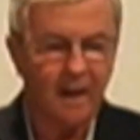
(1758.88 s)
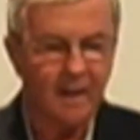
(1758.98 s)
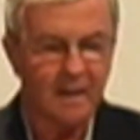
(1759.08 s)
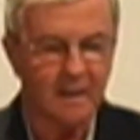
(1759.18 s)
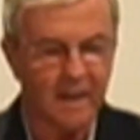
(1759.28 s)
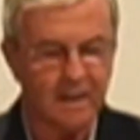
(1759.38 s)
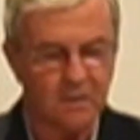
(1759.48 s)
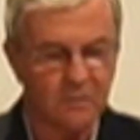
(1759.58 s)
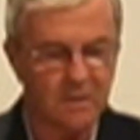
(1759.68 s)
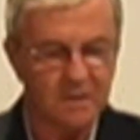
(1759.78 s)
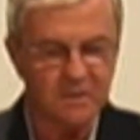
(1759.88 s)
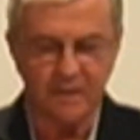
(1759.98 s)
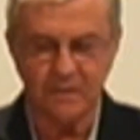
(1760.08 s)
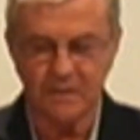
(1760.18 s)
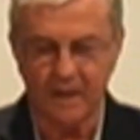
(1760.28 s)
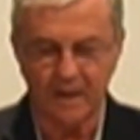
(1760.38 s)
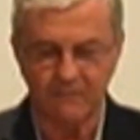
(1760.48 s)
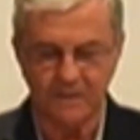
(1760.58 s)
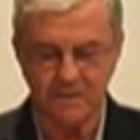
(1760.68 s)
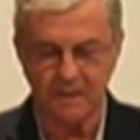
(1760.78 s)
A lot of Unity centers that I
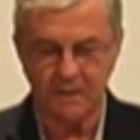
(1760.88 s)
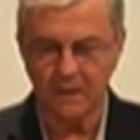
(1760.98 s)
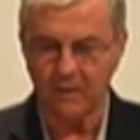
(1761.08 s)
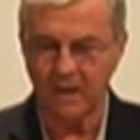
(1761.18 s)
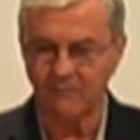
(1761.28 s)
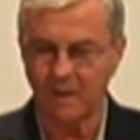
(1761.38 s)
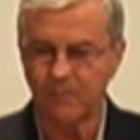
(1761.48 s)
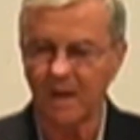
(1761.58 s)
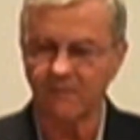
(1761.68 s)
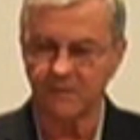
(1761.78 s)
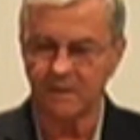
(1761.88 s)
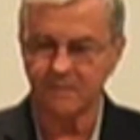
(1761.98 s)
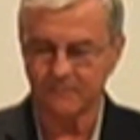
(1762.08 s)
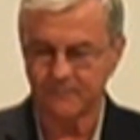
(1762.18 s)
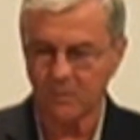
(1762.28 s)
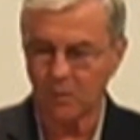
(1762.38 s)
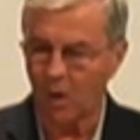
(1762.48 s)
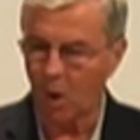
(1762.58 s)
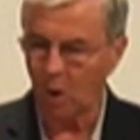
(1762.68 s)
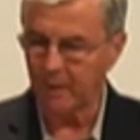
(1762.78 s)
visited, they'll have a pamphlet
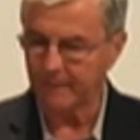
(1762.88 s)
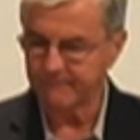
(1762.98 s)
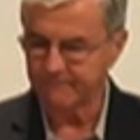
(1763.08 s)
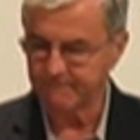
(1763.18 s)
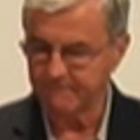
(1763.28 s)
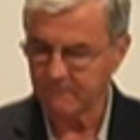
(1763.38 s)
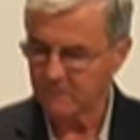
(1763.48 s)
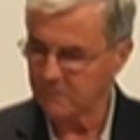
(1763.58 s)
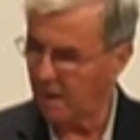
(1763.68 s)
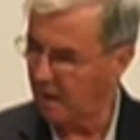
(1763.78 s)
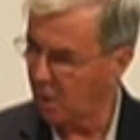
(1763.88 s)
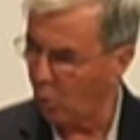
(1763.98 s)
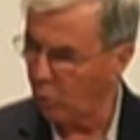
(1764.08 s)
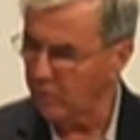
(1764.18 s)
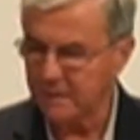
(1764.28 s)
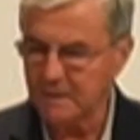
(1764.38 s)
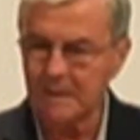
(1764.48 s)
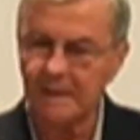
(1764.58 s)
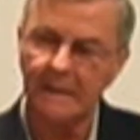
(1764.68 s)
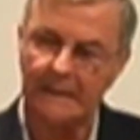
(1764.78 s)
called The Golden
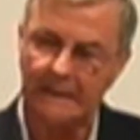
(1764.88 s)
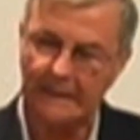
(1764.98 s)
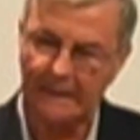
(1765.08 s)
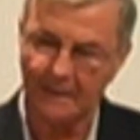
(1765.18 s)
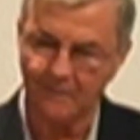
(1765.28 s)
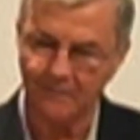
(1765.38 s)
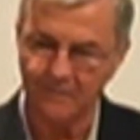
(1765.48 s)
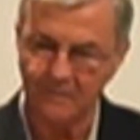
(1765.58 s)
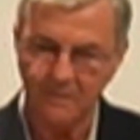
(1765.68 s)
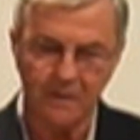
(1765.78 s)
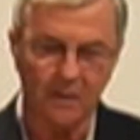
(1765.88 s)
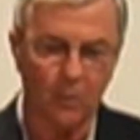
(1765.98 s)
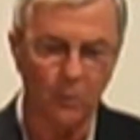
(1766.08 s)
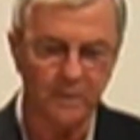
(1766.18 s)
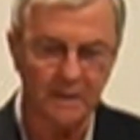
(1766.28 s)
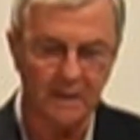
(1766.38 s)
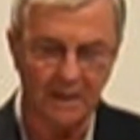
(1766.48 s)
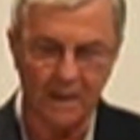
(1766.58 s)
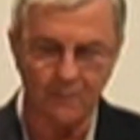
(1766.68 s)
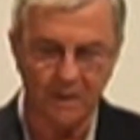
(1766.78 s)
Key. The Golden Key.
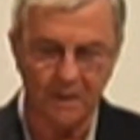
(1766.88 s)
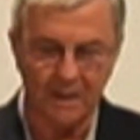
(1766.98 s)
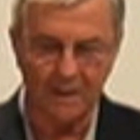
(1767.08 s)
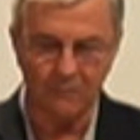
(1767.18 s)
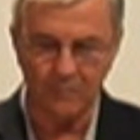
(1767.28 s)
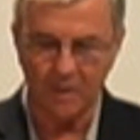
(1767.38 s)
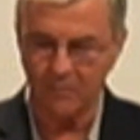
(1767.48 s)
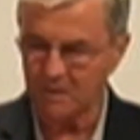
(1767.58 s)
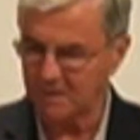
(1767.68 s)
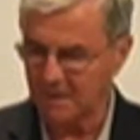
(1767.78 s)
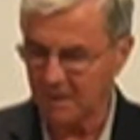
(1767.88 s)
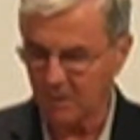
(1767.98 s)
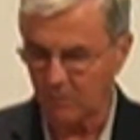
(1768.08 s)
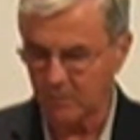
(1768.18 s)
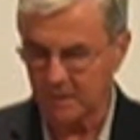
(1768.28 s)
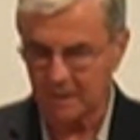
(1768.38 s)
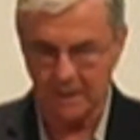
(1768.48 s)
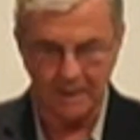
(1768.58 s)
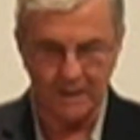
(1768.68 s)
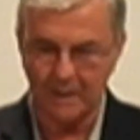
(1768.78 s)
Anybody remember seeing the Golden
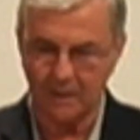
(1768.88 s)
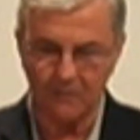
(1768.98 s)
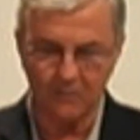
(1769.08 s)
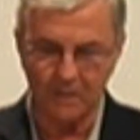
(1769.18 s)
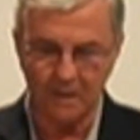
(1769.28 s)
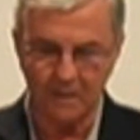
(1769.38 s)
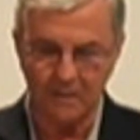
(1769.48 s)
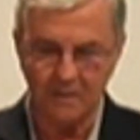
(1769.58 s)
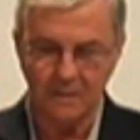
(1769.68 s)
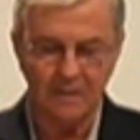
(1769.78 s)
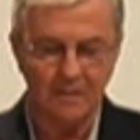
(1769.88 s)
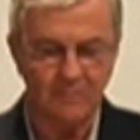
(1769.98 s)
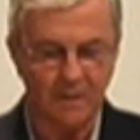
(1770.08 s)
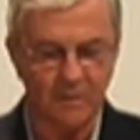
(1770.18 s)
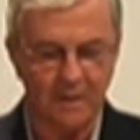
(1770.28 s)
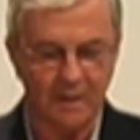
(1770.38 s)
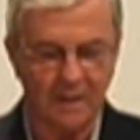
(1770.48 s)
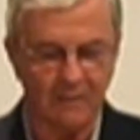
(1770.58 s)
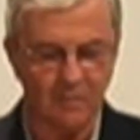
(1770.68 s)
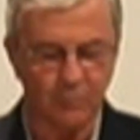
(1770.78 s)
Key? No? Okay. Maybe they
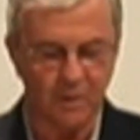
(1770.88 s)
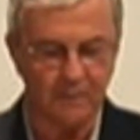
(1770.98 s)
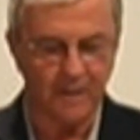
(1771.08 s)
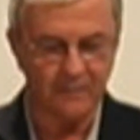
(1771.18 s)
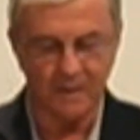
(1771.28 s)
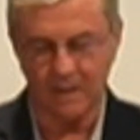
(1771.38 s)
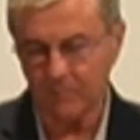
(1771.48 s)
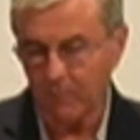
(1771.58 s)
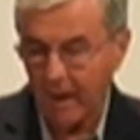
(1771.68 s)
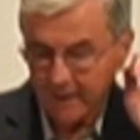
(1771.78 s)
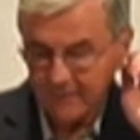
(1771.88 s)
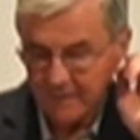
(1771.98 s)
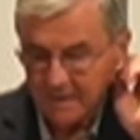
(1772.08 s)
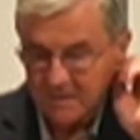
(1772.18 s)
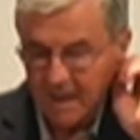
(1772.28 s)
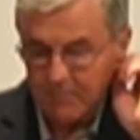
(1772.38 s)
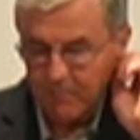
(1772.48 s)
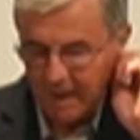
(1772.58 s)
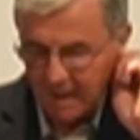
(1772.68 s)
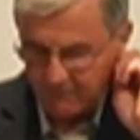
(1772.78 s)
haven't put it out there. But it's a
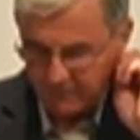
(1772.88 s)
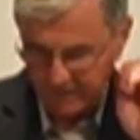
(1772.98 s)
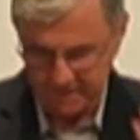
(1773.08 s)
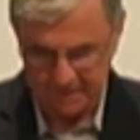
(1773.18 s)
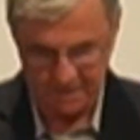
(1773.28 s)
pamphlet